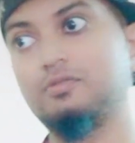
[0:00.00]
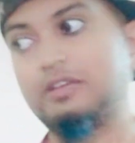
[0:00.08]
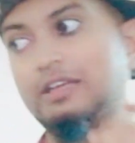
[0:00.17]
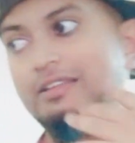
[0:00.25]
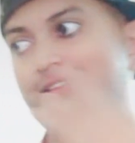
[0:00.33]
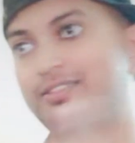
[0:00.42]

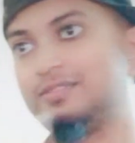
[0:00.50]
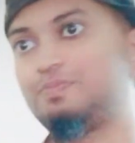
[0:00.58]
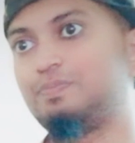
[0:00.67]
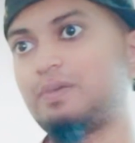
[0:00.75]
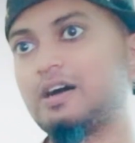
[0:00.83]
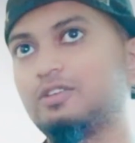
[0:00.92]
in this
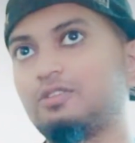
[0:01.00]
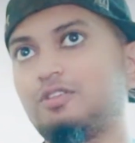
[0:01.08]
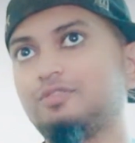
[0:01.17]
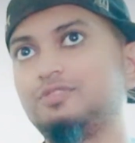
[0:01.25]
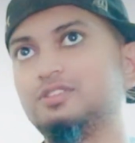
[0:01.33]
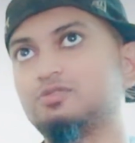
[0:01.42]
part
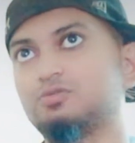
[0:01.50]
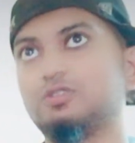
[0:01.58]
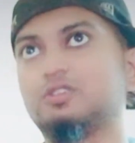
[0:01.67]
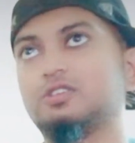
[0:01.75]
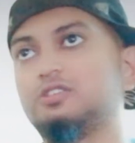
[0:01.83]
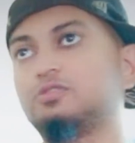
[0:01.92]
of this
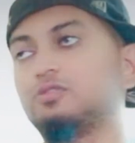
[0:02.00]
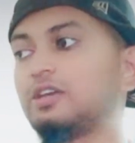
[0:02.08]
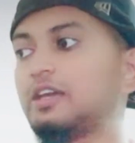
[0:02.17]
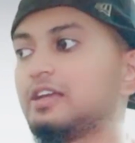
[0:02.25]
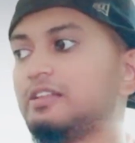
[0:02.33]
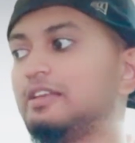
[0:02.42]
world,
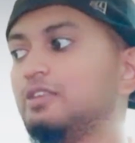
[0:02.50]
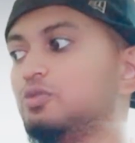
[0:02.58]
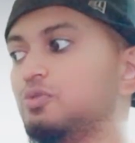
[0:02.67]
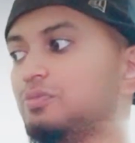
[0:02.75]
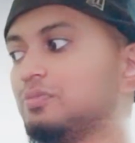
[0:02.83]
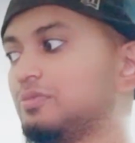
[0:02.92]

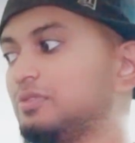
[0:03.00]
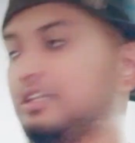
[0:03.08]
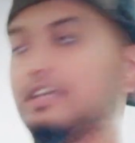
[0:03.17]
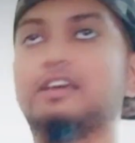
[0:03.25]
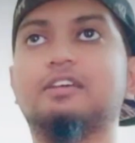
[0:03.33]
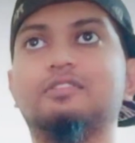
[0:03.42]

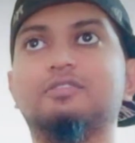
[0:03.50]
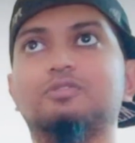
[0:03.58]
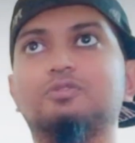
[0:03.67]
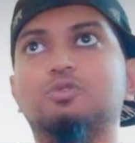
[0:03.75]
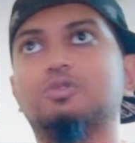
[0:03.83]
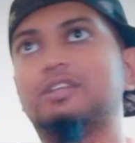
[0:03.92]
they
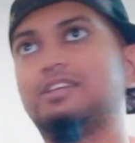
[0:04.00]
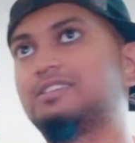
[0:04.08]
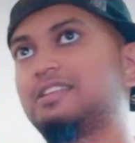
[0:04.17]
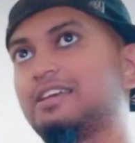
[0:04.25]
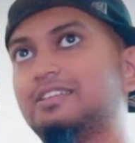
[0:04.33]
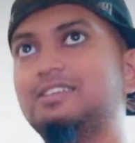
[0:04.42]
do things
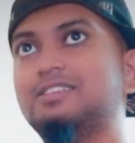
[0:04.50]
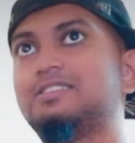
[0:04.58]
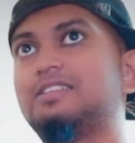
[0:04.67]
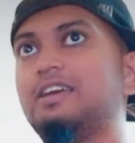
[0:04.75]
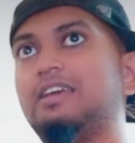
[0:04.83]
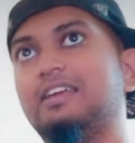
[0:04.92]
like this.
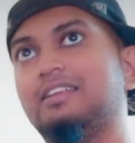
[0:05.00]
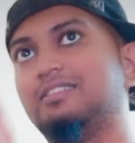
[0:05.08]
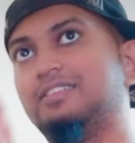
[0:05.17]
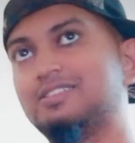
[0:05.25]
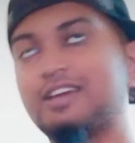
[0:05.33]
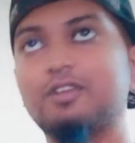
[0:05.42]
They eat
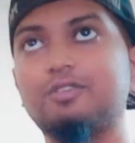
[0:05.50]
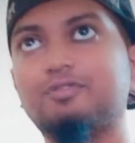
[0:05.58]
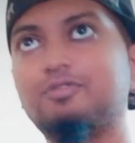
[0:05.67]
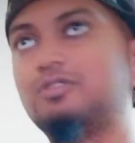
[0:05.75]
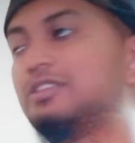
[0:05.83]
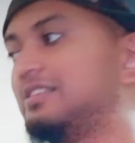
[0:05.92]
this kind of
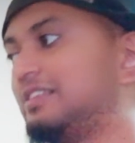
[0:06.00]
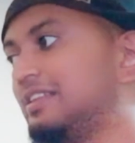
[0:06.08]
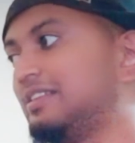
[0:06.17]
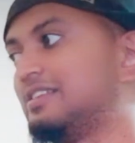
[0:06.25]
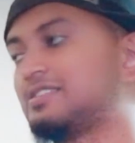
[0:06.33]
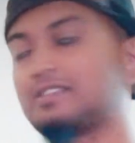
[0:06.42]
food.
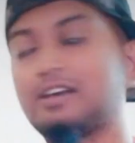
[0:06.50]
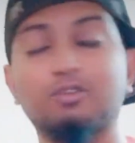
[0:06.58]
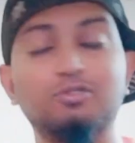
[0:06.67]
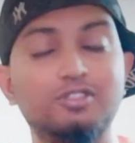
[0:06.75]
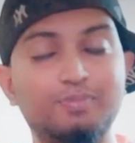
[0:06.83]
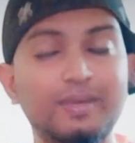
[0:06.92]
This is
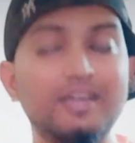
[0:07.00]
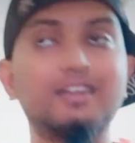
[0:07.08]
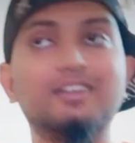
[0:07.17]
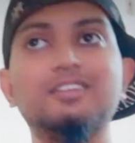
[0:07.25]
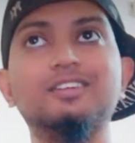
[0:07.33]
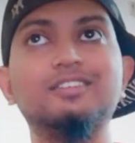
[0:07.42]
how they speak.
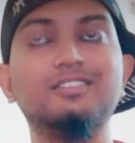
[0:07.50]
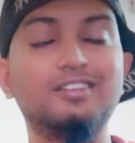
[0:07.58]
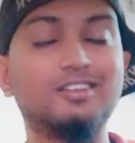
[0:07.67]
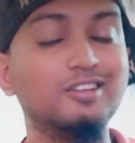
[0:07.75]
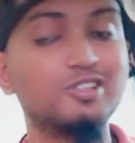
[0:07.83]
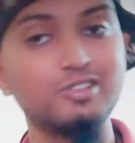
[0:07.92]
The
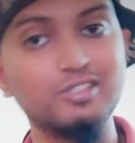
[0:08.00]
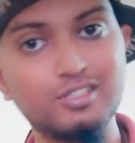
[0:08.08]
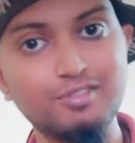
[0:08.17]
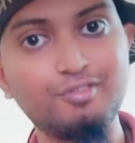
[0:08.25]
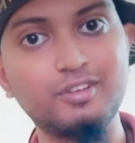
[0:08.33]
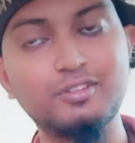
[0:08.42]
culture is
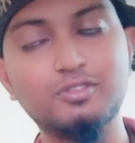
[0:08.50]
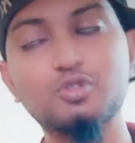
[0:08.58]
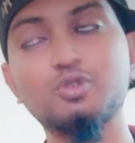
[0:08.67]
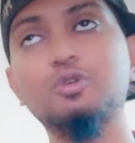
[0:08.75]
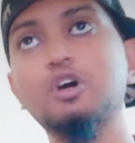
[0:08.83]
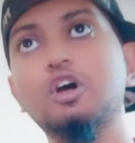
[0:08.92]
different.
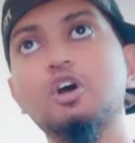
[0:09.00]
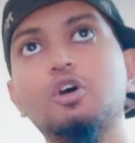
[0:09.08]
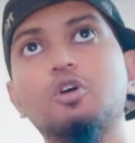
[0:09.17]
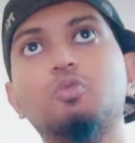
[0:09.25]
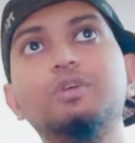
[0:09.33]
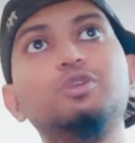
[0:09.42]
So
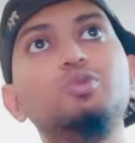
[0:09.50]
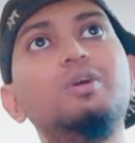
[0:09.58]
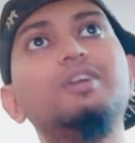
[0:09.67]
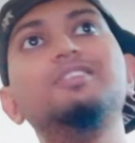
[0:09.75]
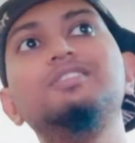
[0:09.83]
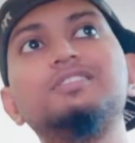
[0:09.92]
we do
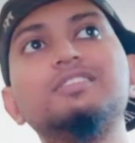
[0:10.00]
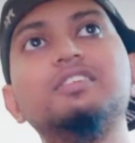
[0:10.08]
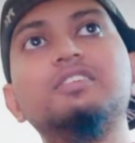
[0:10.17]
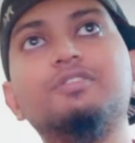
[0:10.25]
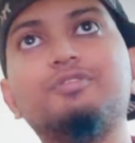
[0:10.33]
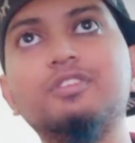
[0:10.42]

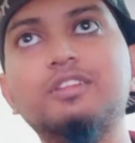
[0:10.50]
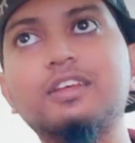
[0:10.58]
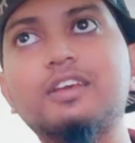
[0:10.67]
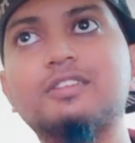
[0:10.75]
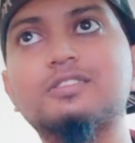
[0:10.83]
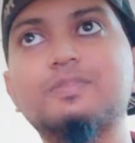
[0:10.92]
understand different
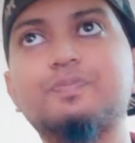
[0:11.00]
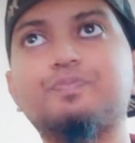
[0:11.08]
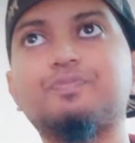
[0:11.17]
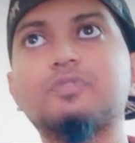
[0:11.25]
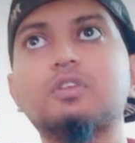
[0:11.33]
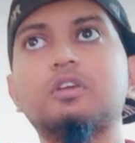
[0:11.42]
things.
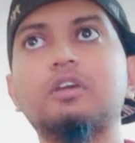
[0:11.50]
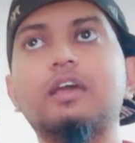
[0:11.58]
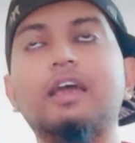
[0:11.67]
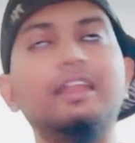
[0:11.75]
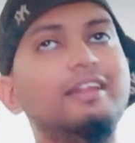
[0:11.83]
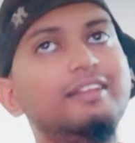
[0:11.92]

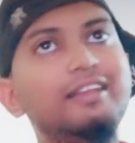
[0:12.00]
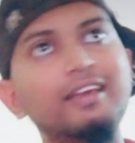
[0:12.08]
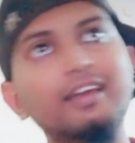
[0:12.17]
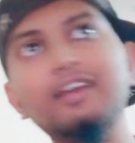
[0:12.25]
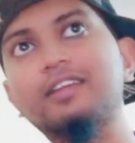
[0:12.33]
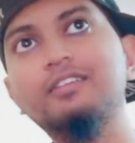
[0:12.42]
And at
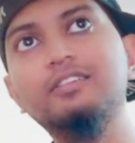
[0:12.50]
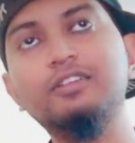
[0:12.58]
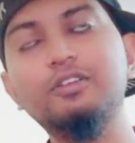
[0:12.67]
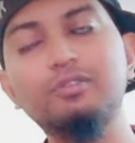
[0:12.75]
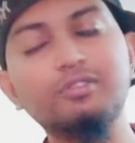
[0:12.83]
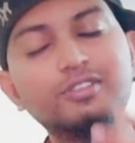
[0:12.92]
the
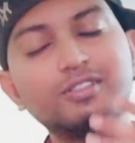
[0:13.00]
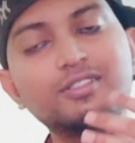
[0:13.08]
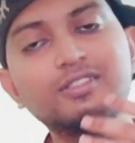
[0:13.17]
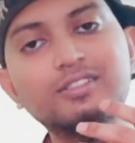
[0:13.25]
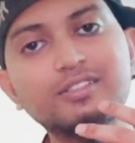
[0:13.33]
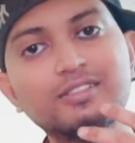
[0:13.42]
end, you
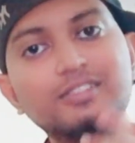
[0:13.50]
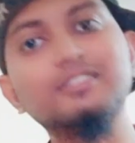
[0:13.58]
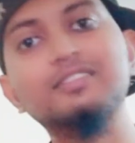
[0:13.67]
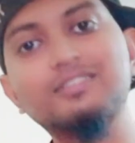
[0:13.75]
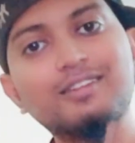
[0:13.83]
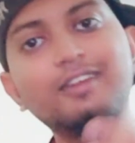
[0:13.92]
just
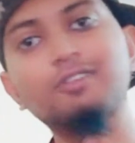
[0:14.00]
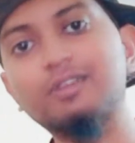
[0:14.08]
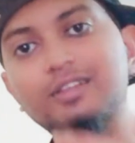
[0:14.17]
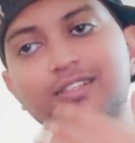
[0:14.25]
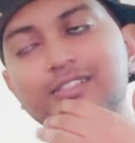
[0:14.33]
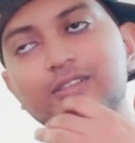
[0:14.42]
try to
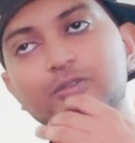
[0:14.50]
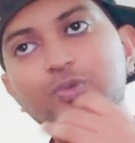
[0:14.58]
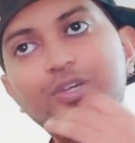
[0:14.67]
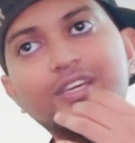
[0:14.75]
understand,